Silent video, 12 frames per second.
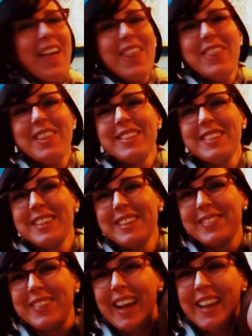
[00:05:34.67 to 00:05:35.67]
This is
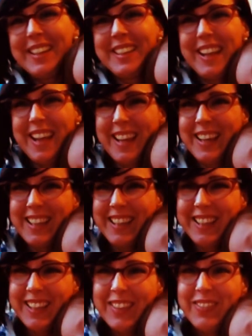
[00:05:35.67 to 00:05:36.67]
Maisie.
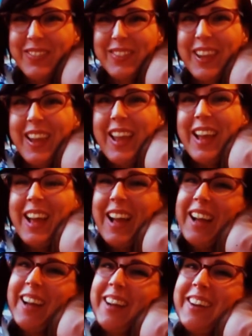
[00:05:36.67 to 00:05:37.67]

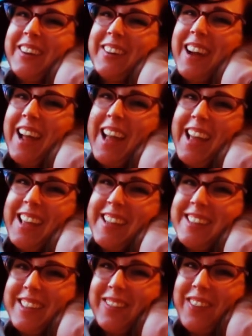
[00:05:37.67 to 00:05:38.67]

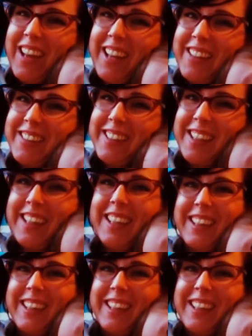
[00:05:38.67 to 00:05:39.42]
Crazy Maisie.